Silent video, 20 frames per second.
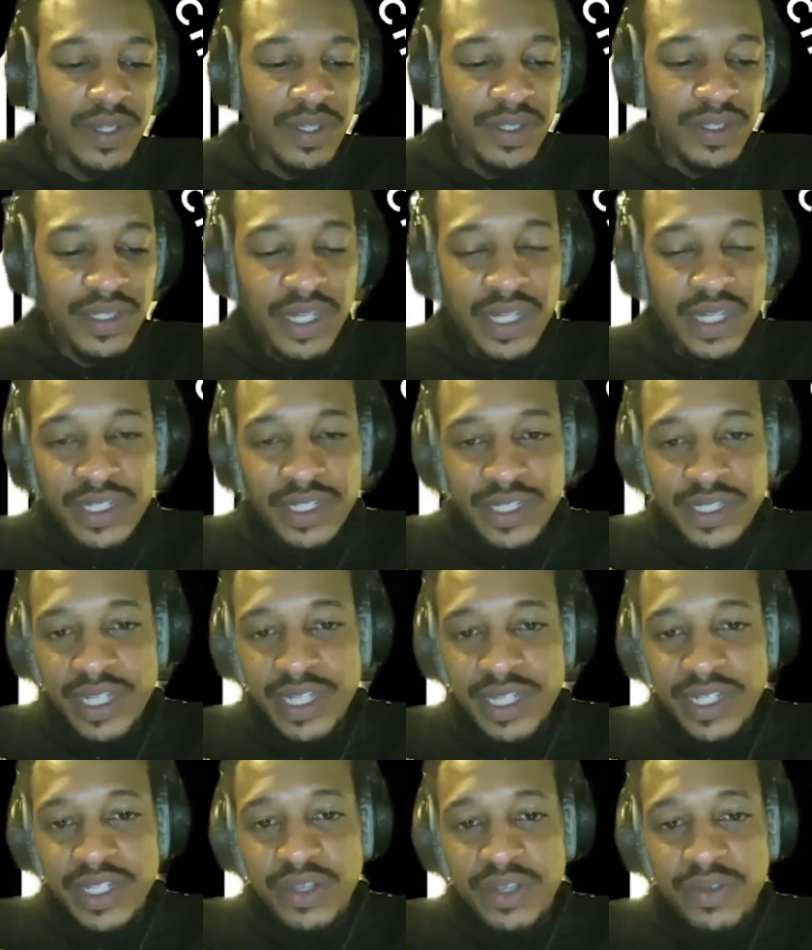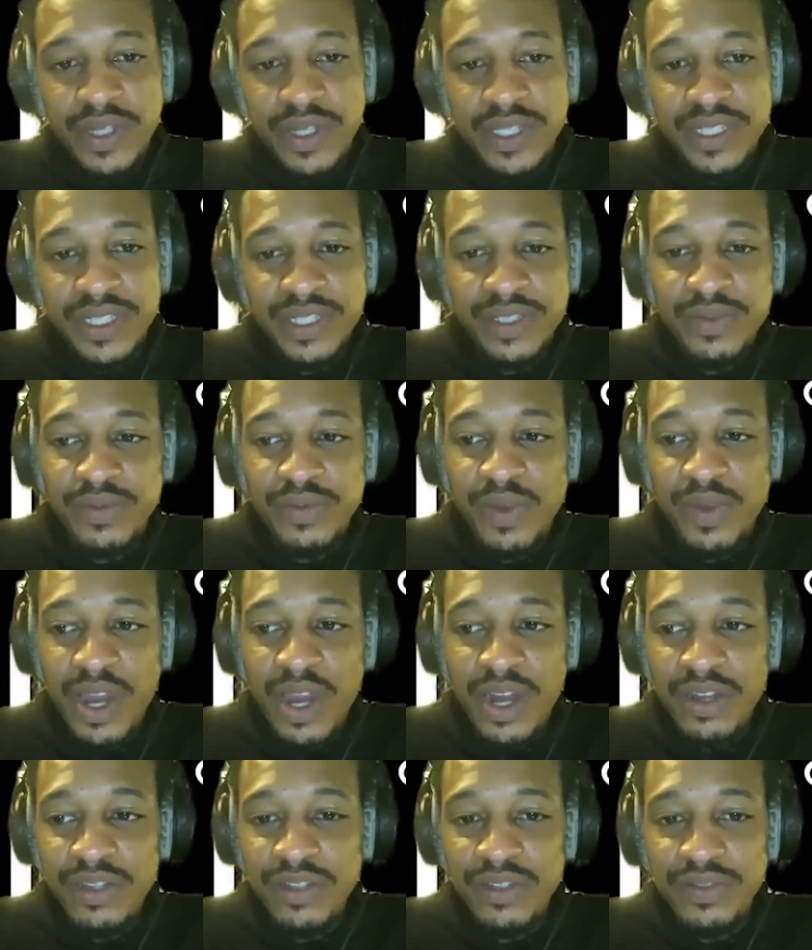To understand the question, why
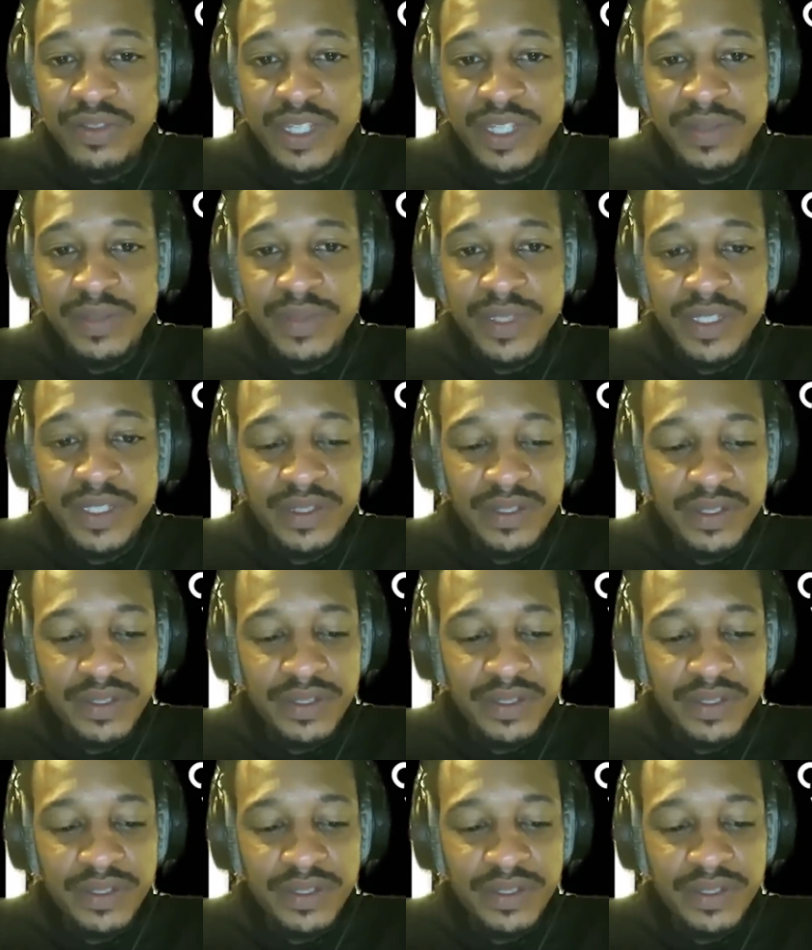are you tempted?